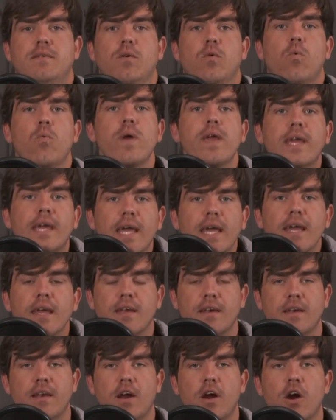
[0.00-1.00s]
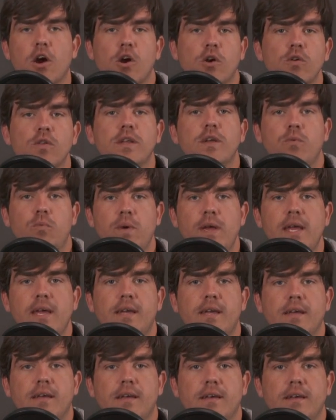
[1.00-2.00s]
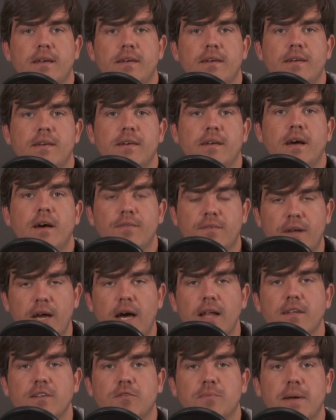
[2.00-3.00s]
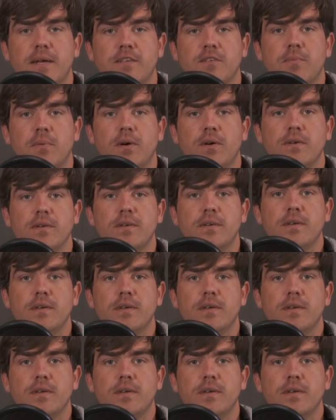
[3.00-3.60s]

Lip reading: weekend, early week of college baseball.